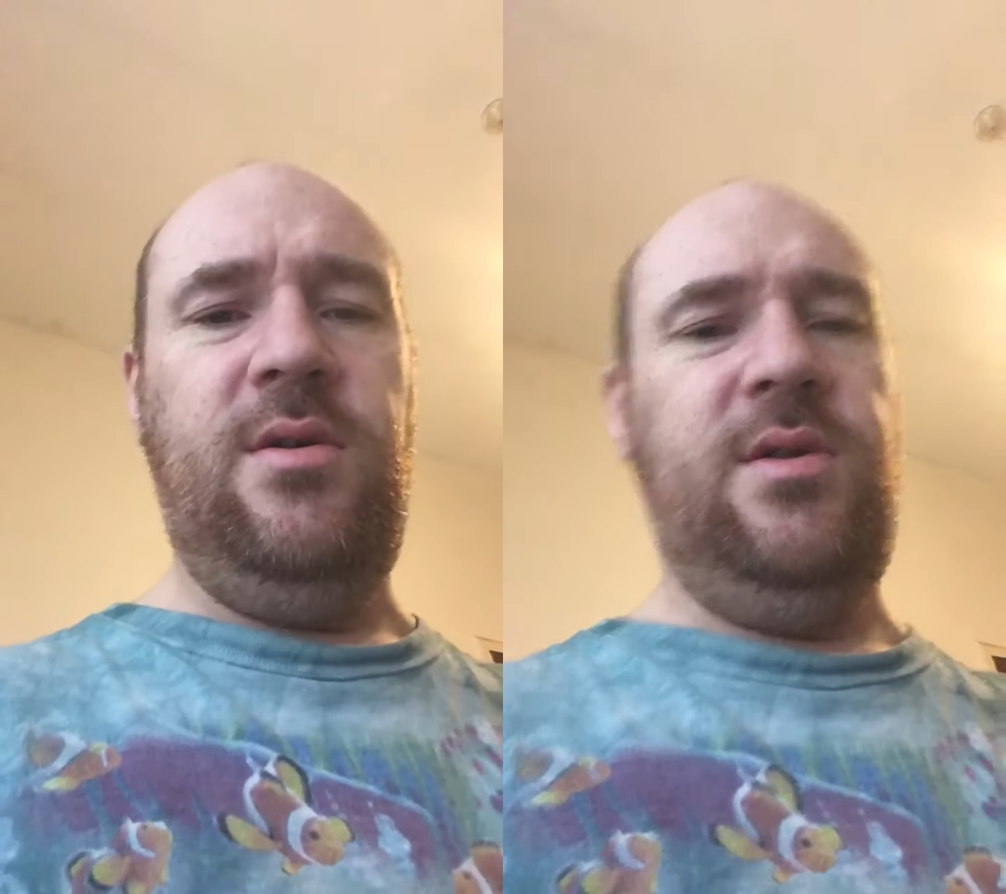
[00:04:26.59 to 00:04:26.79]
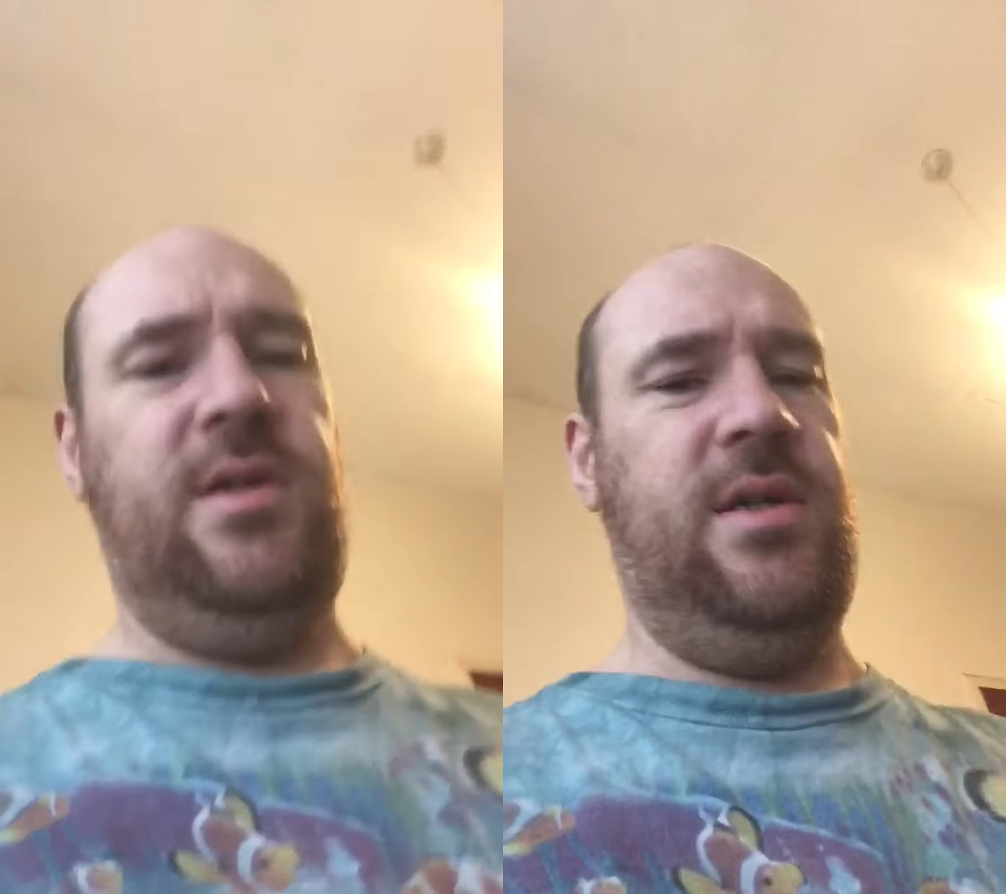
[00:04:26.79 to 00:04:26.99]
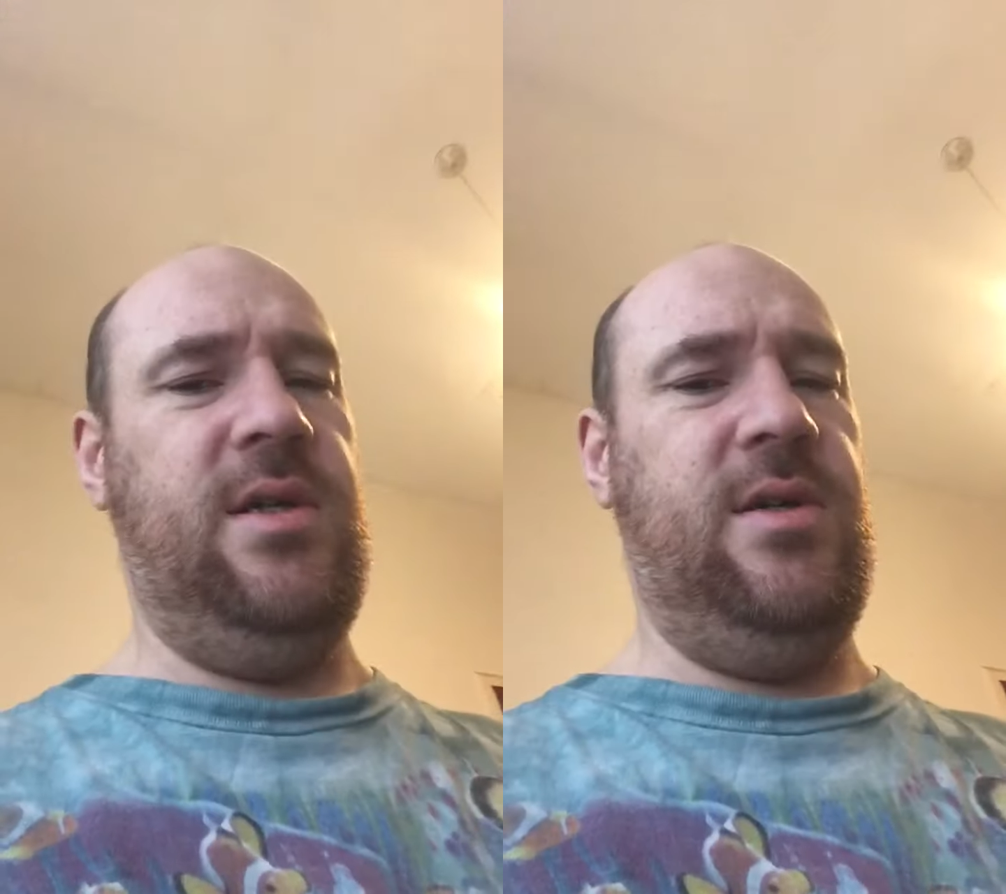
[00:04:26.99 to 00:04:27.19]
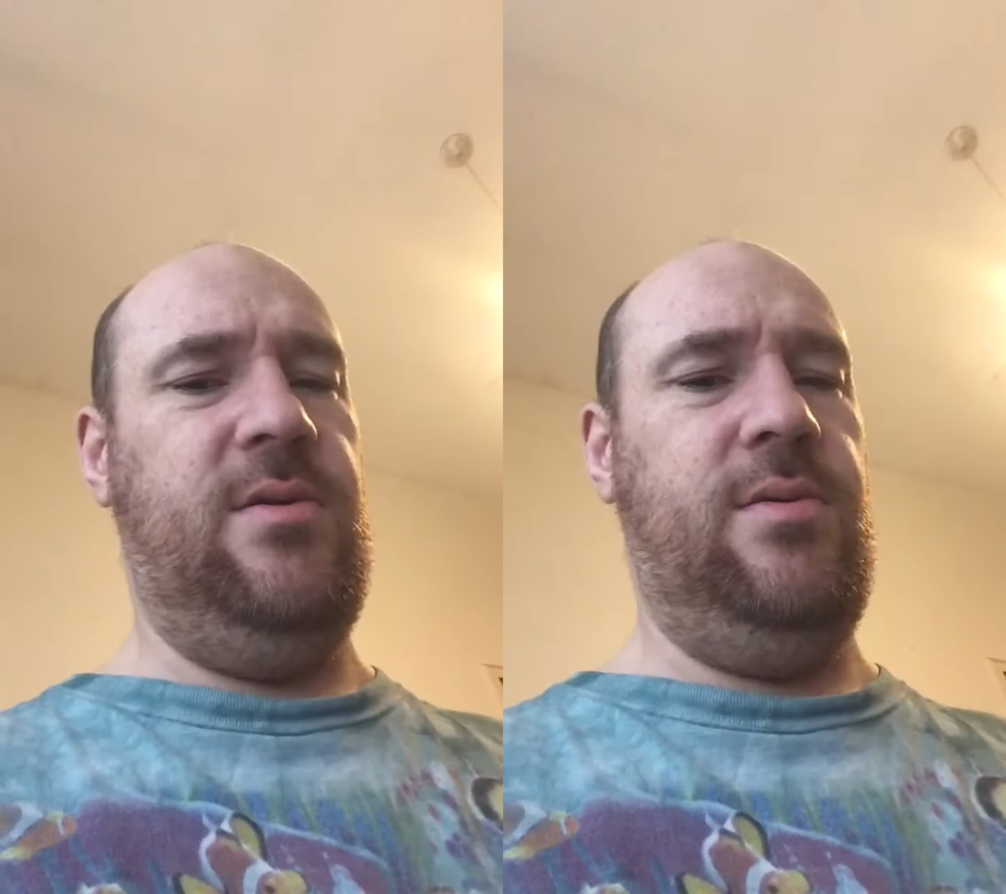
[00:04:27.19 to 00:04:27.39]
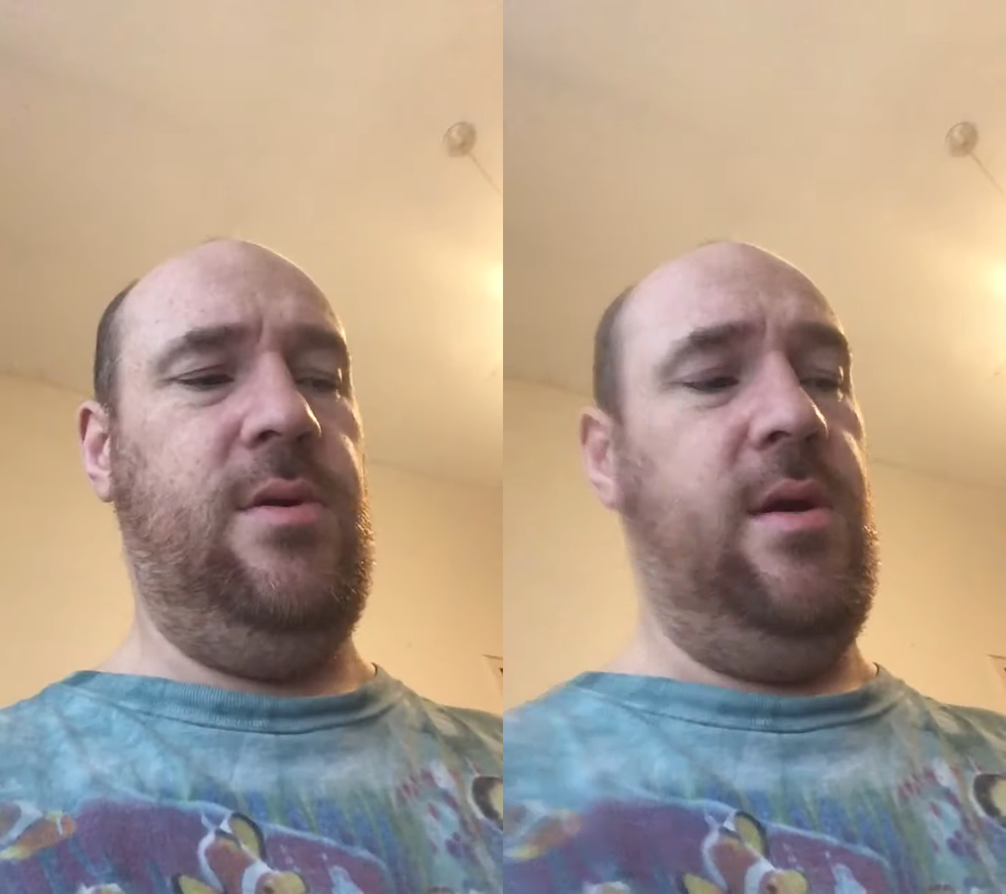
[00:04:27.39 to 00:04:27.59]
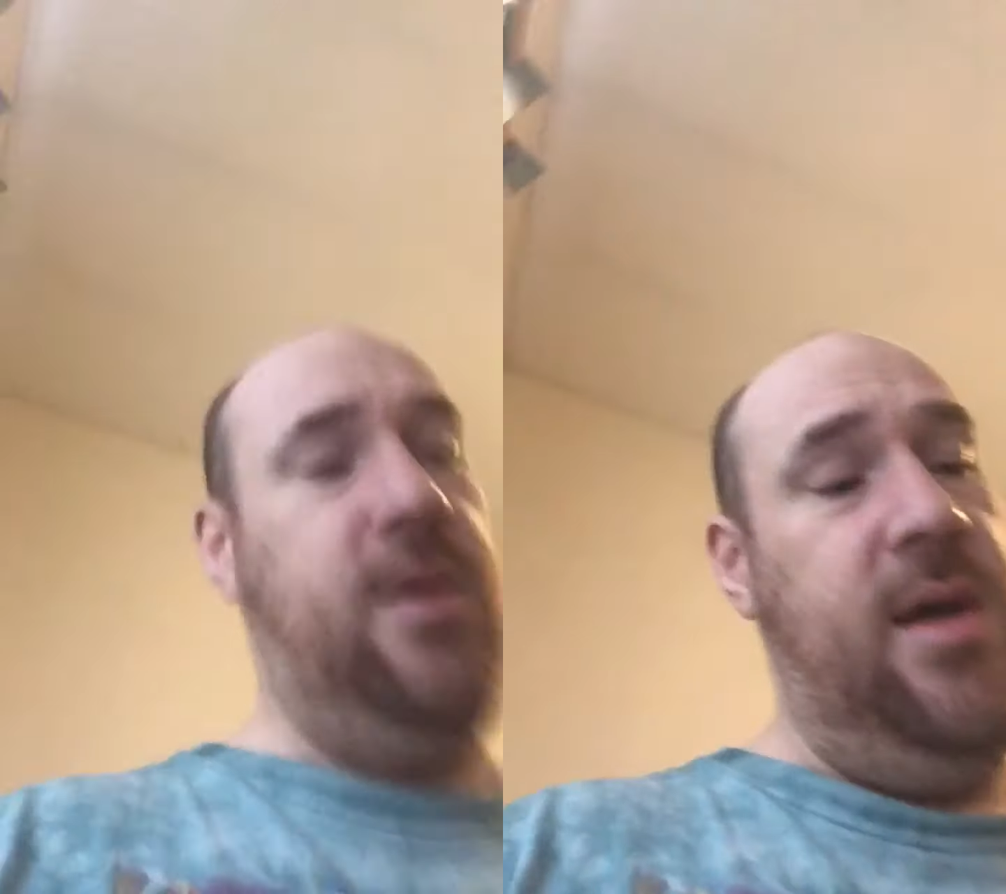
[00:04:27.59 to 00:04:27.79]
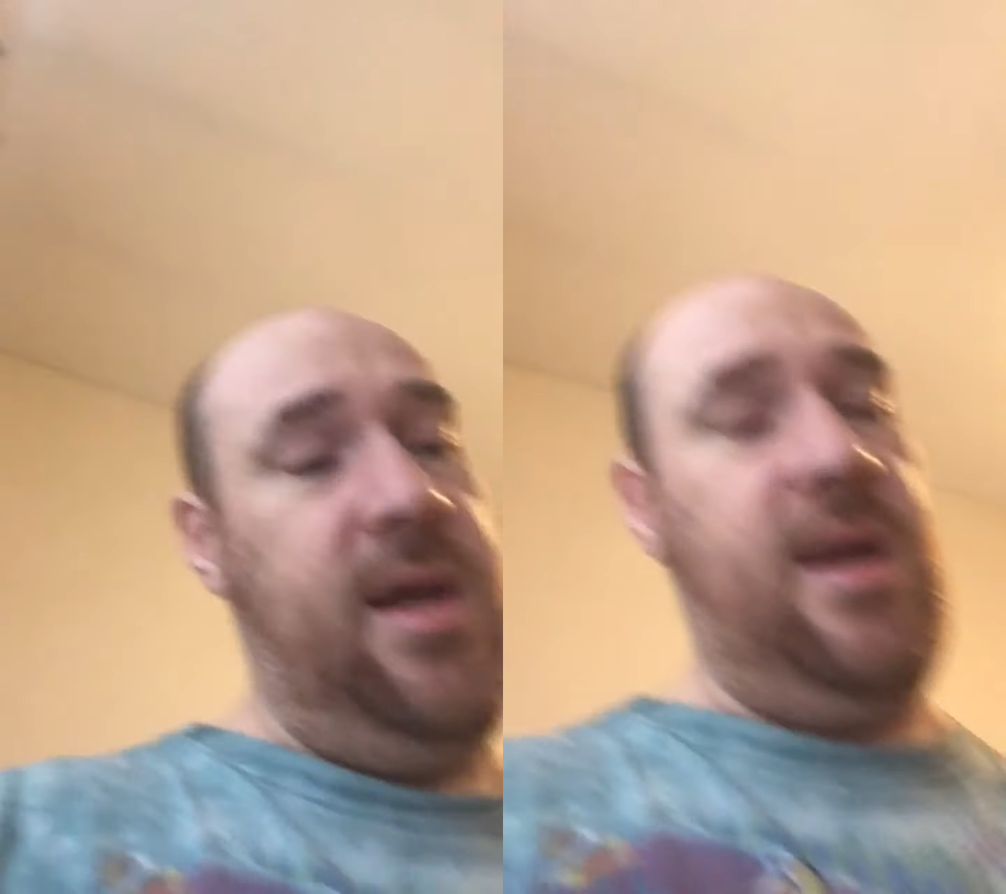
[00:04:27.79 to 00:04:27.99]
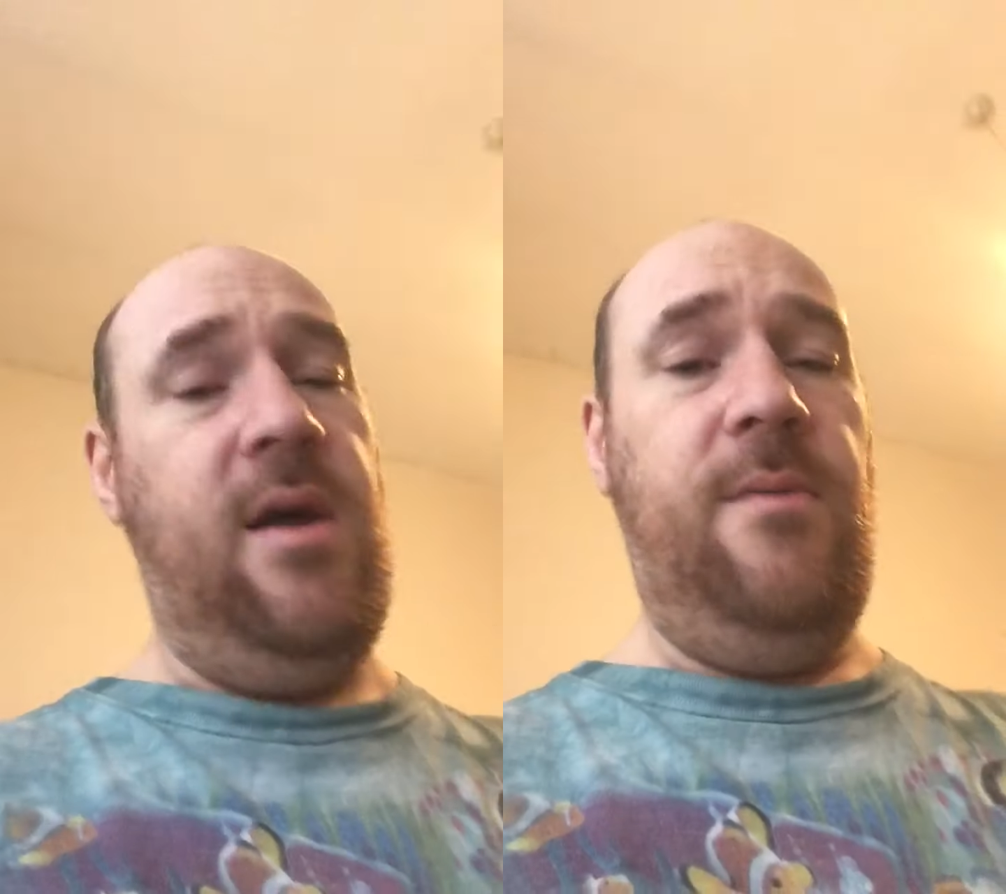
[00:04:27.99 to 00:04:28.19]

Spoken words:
So, you know,